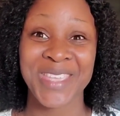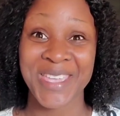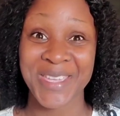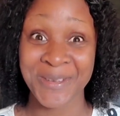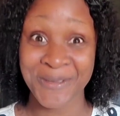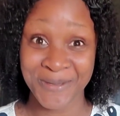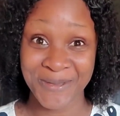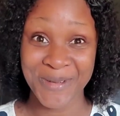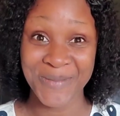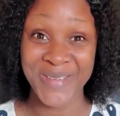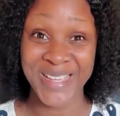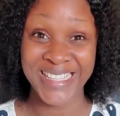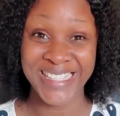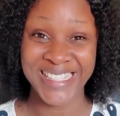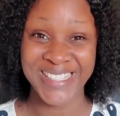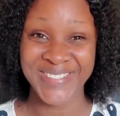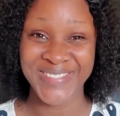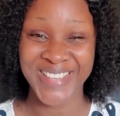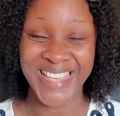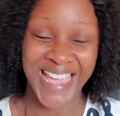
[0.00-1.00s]

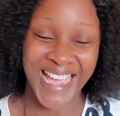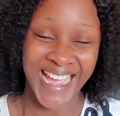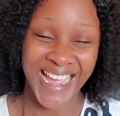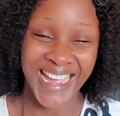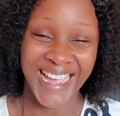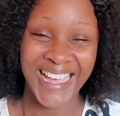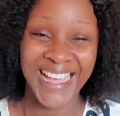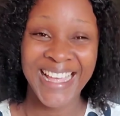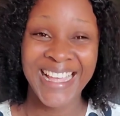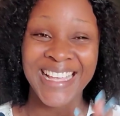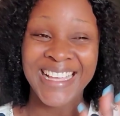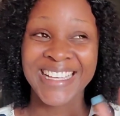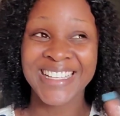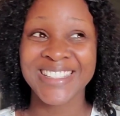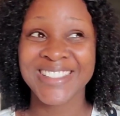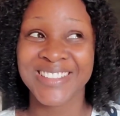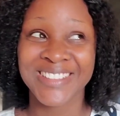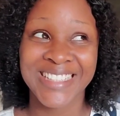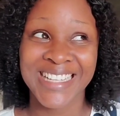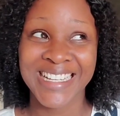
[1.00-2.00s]
informative. Yeah,
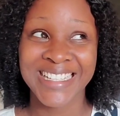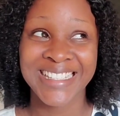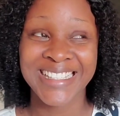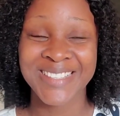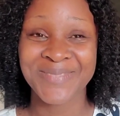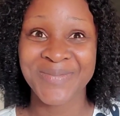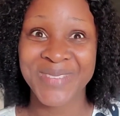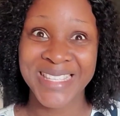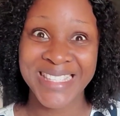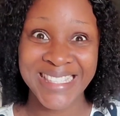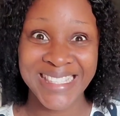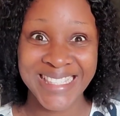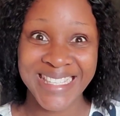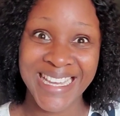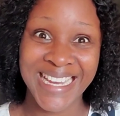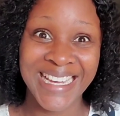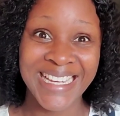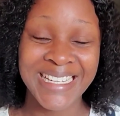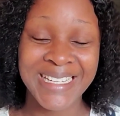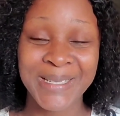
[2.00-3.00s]
so that's been
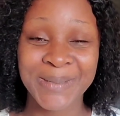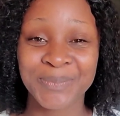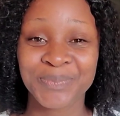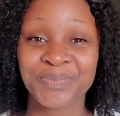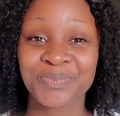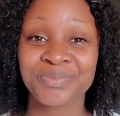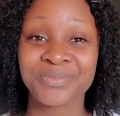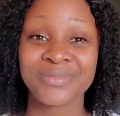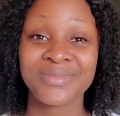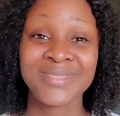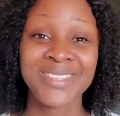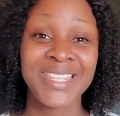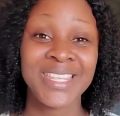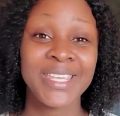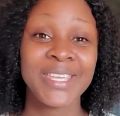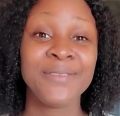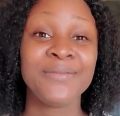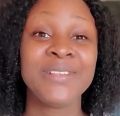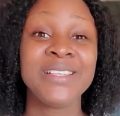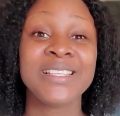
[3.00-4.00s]
said,
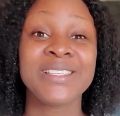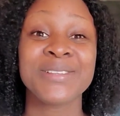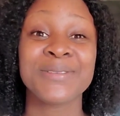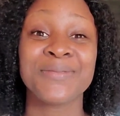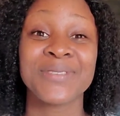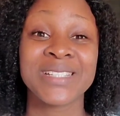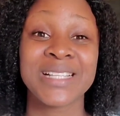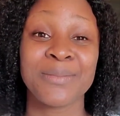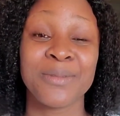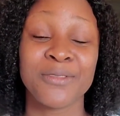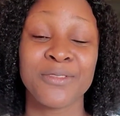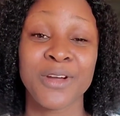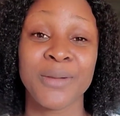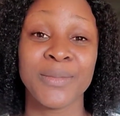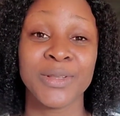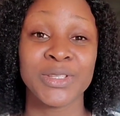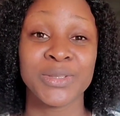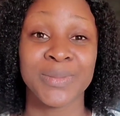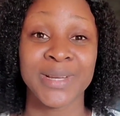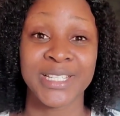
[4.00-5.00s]
if this is the first time of
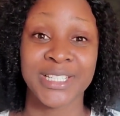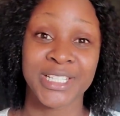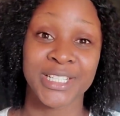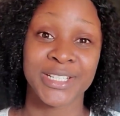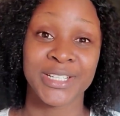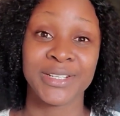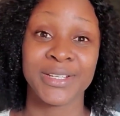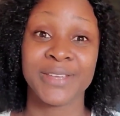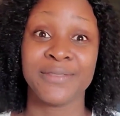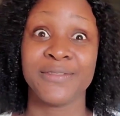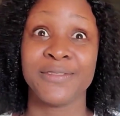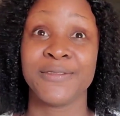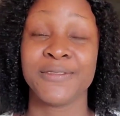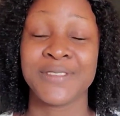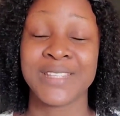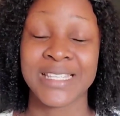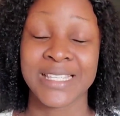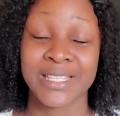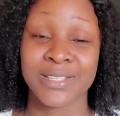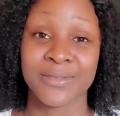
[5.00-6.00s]
coming to my channel, if
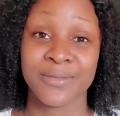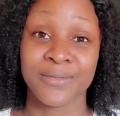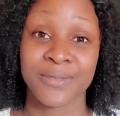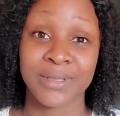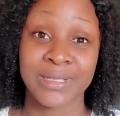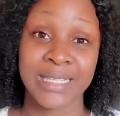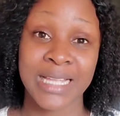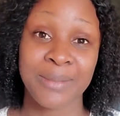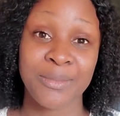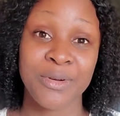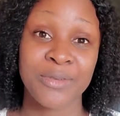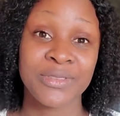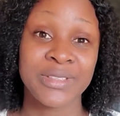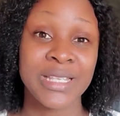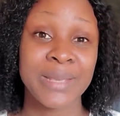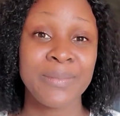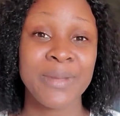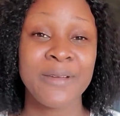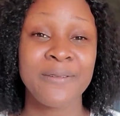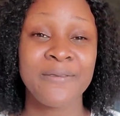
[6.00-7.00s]
this is the first time of
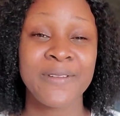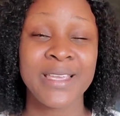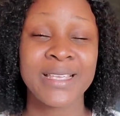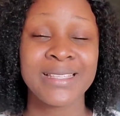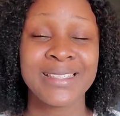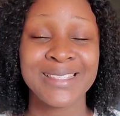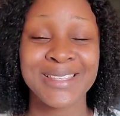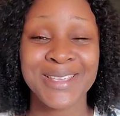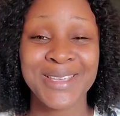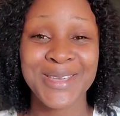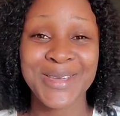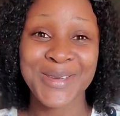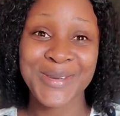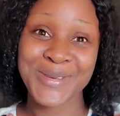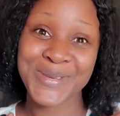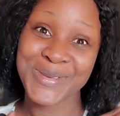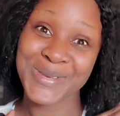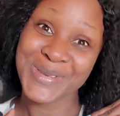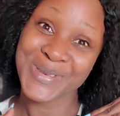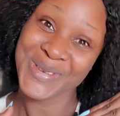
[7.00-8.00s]
seeing my face,
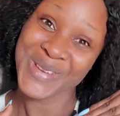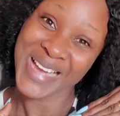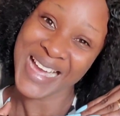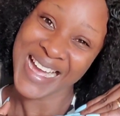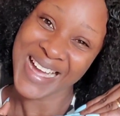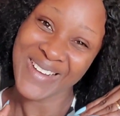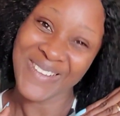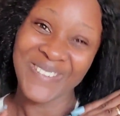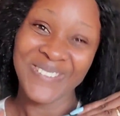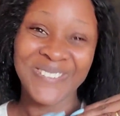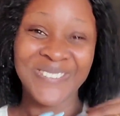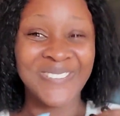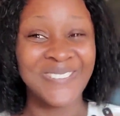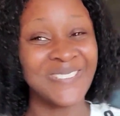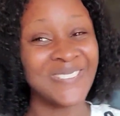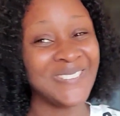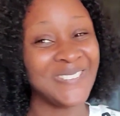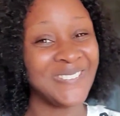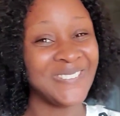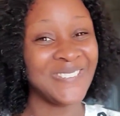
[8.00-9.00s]
you're out.
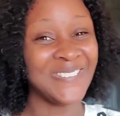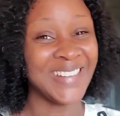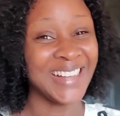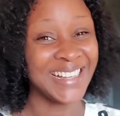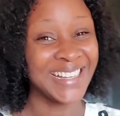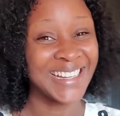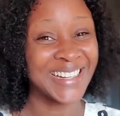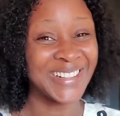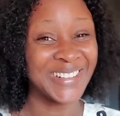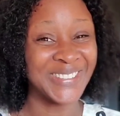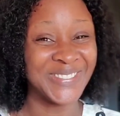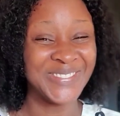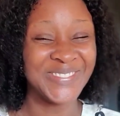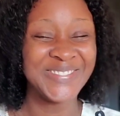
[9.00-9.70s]
Welcome.